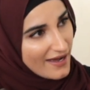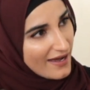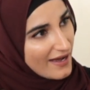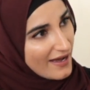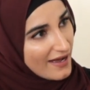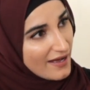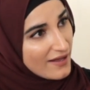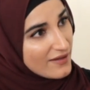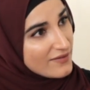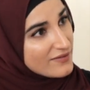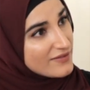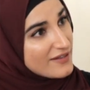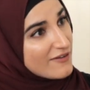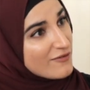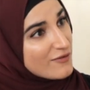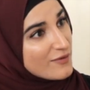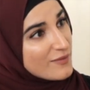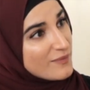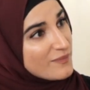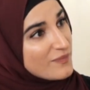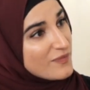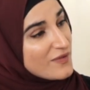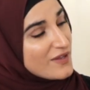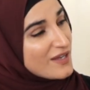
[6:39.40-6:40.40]
I'll
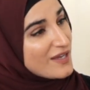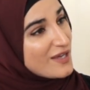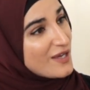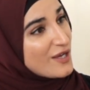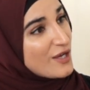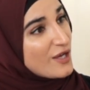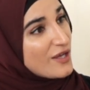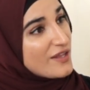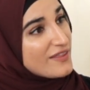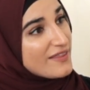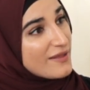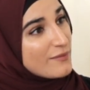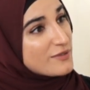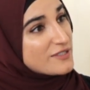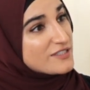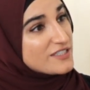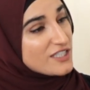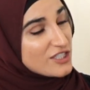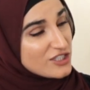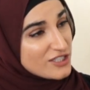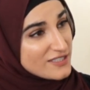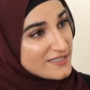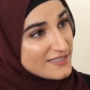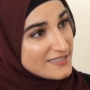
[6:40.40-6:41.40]
never. There was
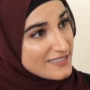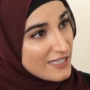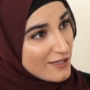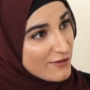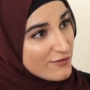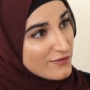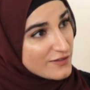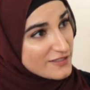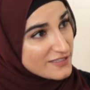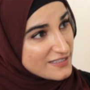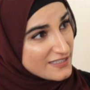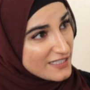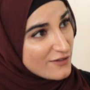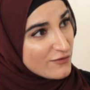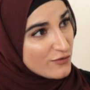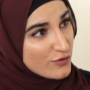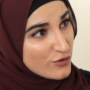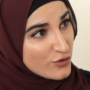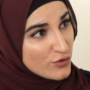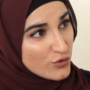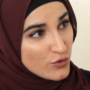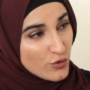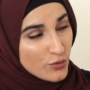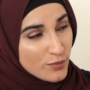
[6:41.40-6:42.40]
such a selfless thing
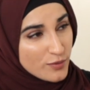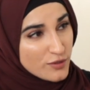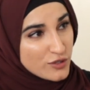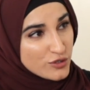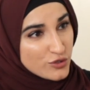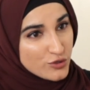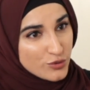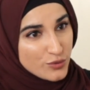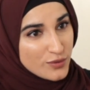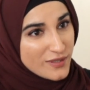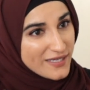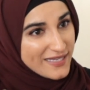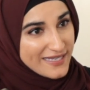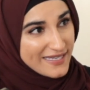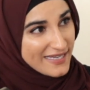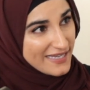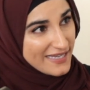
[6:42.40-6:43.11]
for you to do because you didn't